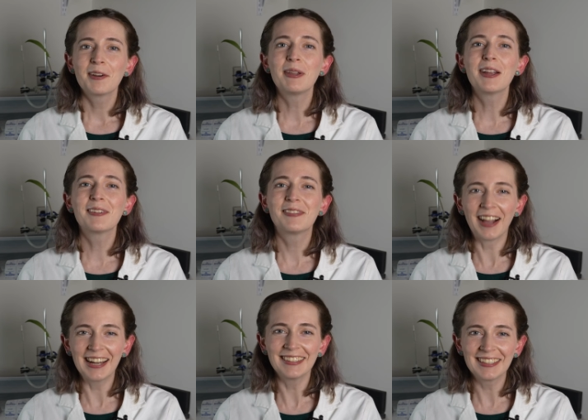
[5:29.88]
We are
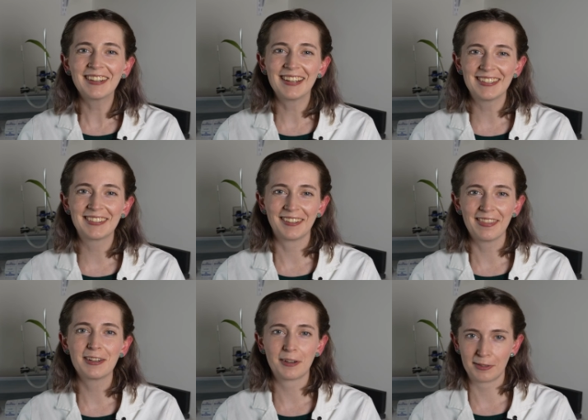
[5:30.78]
finally ready to
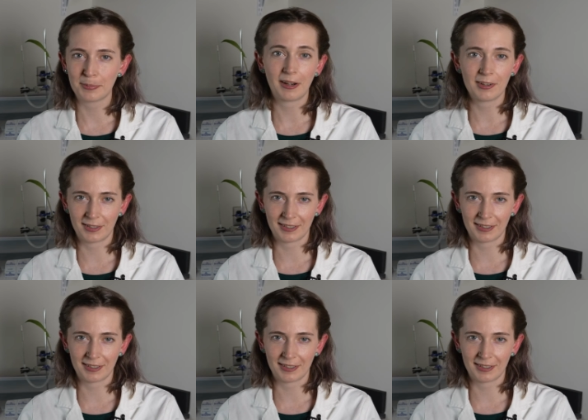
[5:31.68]
run the transpiration